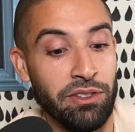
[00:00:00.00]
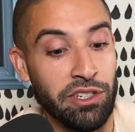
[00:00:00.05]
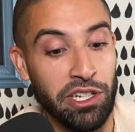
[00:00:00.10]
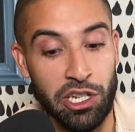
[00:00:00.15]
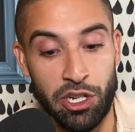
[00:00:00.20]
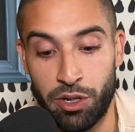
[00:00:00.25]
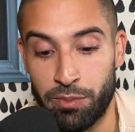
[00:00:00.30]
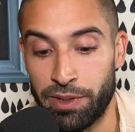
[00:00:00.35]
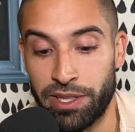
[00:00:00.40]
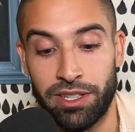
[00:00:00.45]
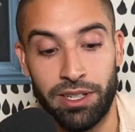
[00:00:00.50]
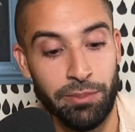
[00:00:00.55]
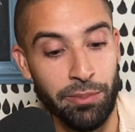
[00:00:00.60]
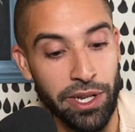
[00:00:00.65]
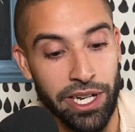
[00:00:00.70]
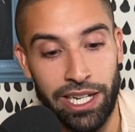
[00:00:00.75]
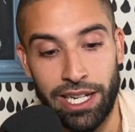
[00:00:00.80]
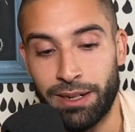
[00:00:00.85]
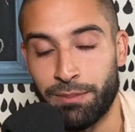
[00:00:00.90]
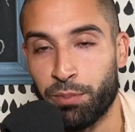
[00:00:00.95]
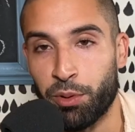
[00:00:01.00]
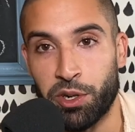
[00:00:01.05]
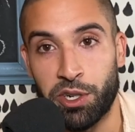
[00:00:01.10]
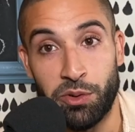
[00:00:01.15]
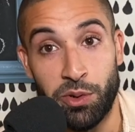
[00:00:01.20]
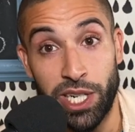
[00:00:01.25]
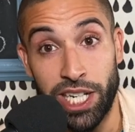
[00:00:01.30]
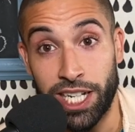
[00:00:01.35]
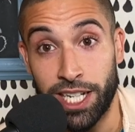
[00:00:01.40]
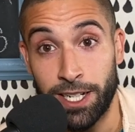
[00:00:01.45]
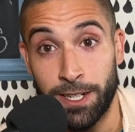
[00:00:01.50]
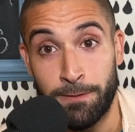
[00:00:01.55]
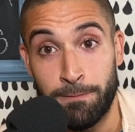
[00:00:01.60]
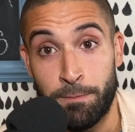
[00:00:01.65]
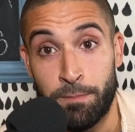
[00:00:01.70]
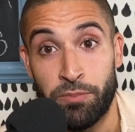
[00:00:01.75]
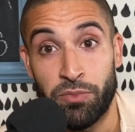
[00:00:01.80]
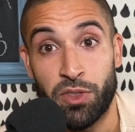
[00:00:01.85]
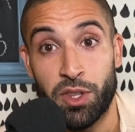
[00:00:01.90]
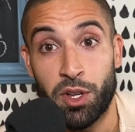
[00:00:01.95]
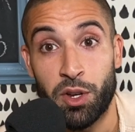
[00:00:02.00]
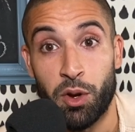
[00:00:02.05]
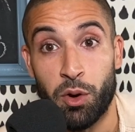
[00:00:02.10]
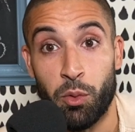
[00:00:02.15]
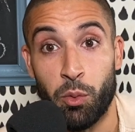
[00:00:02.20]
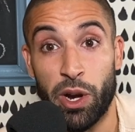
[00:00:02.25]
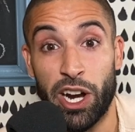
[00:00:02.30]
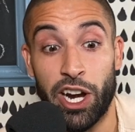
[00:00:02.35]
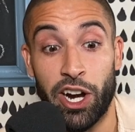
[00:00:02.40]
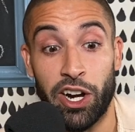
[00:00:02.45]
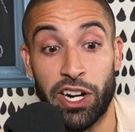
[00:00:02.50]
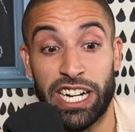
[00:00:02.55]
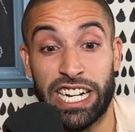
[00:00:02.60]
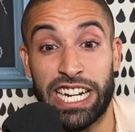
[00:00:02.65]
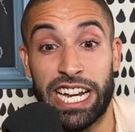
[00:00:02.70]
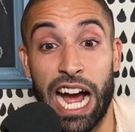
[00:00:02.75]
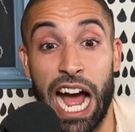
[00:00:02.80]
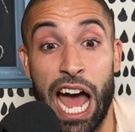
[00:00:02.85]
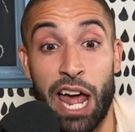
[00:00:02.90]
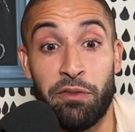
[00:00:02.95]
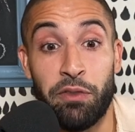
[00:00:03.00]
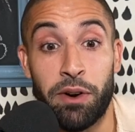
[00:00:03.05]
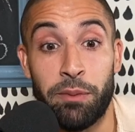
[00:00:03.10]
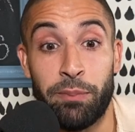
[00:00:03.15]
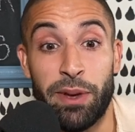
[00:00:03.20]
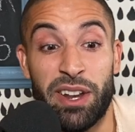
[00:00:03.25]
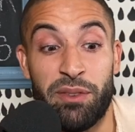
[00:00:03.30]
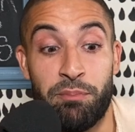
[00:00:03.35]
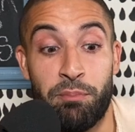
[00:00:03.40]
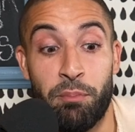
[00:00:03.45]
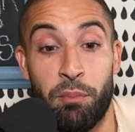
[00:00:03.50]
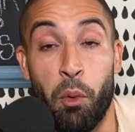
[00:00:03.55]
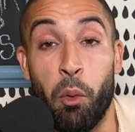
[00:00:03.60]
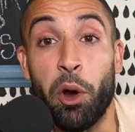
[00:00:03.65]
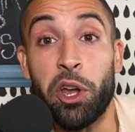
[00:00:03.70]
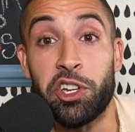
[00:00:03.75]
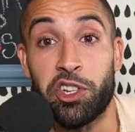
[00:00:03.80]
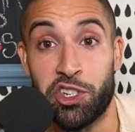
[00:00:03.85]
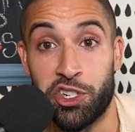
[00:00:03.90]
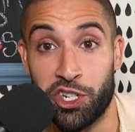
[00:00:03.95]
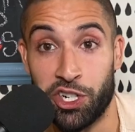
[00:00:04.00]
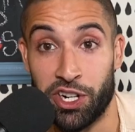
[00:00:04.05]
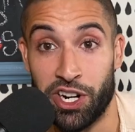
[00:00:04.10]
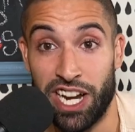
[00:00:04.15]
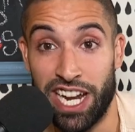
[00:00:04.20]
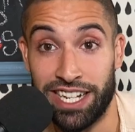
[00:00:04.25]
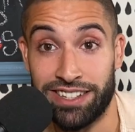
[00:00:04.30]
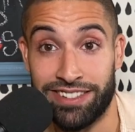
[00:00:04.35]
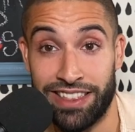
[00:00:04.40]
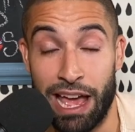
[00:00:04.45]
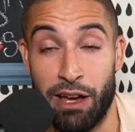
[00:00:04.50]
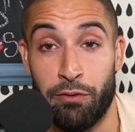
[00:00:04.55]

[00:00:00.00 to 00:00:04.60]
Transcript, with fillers: Cuban, Dominican, Puerto Rican, Caribbean, where God forbid moisture hits that